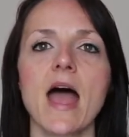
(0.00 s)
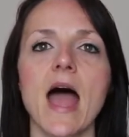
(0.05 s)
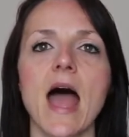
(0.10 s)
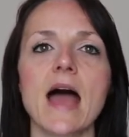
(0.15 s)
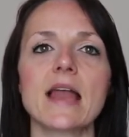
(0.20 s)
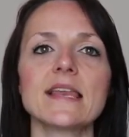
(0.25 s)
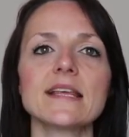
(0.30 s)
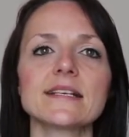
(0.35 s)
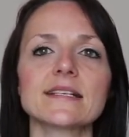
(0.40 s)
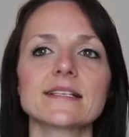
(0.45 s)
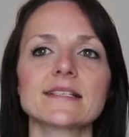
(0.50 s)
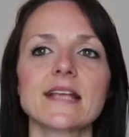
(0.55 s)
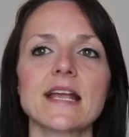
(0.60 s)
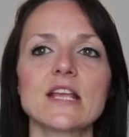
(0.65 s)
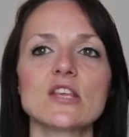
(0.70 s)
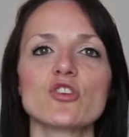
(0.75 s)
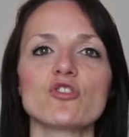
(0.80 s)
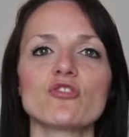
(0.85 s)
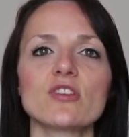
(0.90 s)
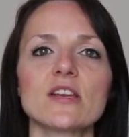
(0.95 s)
And let's say
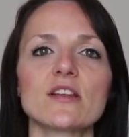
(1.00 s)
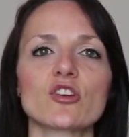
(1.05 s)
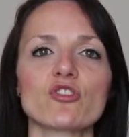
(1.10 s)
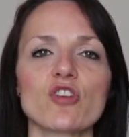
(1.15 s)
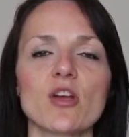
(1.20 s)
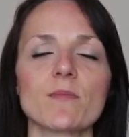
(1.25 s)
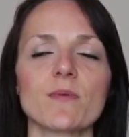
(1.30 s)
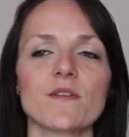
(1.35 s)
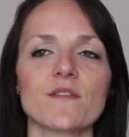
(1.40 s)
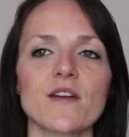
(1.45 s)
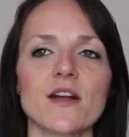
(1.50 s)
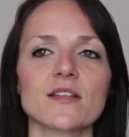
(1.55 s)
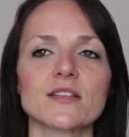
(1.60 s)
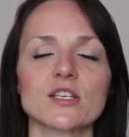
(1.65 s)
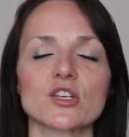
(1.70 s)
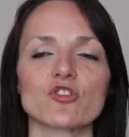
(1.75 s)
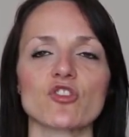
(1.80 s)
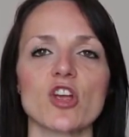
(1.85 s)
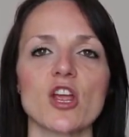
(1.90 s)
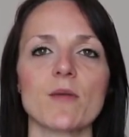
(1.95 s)
you're in a group, you found a
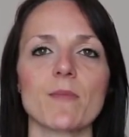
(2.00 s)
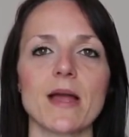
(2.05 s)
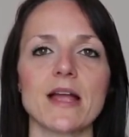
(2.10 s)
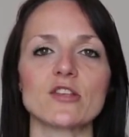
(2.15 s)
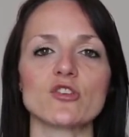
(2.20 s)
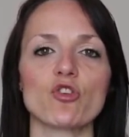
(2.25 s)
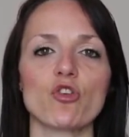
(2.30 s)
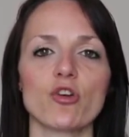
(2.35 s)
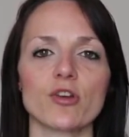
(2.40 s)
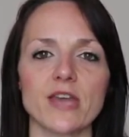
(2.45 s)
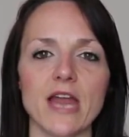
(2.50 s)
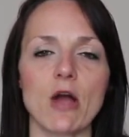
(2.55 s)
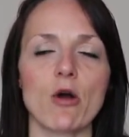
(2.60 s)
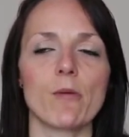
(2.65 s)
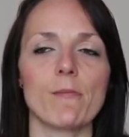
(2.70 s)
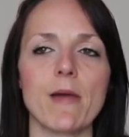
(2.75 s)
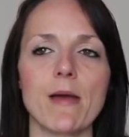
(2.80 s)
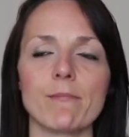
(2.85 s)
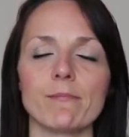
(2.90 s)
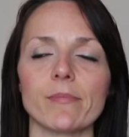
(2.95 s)
group and you're now a
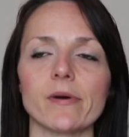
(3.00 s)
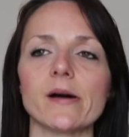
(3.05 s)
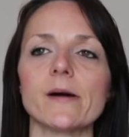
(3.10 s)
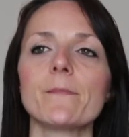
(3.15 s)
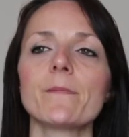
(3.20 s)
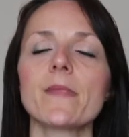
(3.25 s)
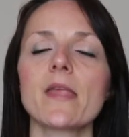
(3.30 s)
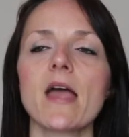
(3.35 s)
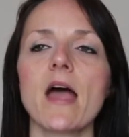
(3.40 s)
member, uh,